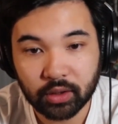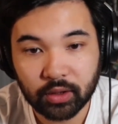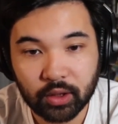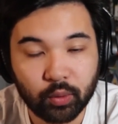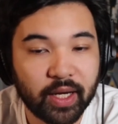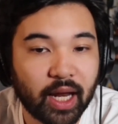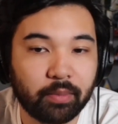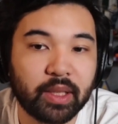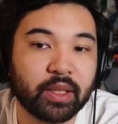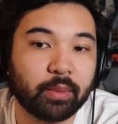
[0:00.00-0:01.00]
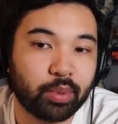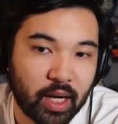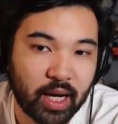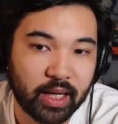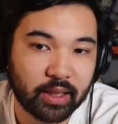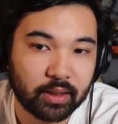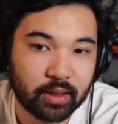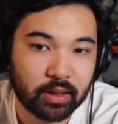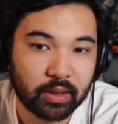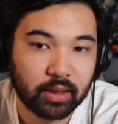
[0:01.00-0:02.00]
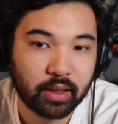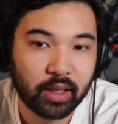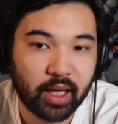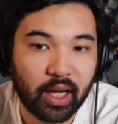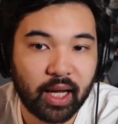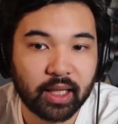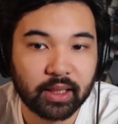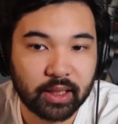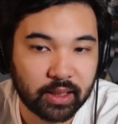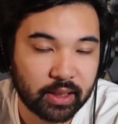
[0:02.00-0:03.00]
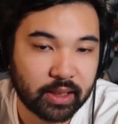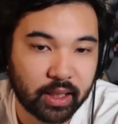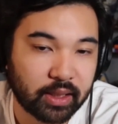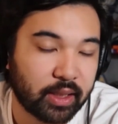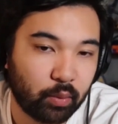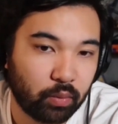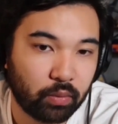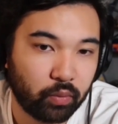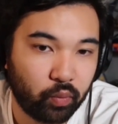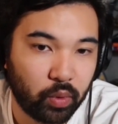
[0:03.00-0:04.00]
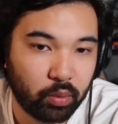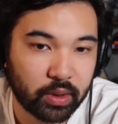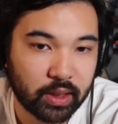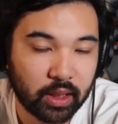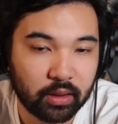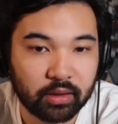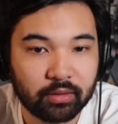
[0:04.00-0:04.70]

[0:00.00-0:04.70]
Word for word: you would not be surprised at the success that we would see.